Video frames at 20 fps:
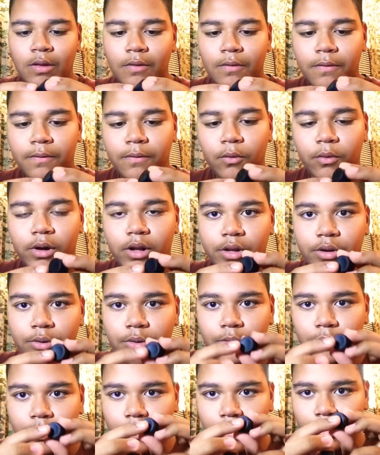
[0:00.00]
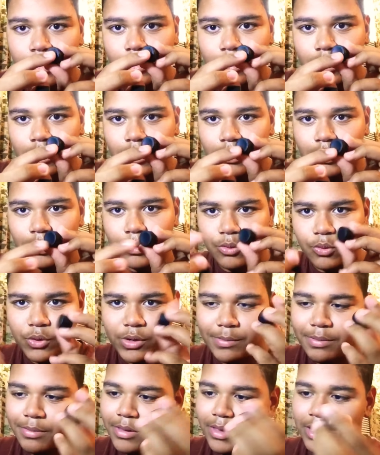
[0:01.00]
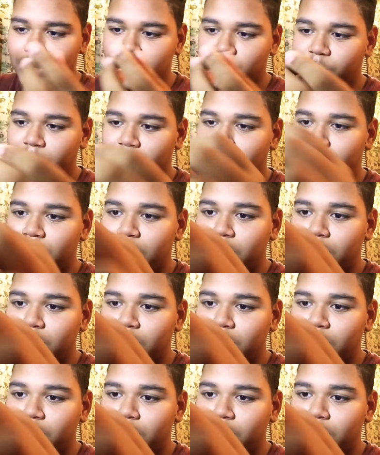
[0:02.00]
four little grip things around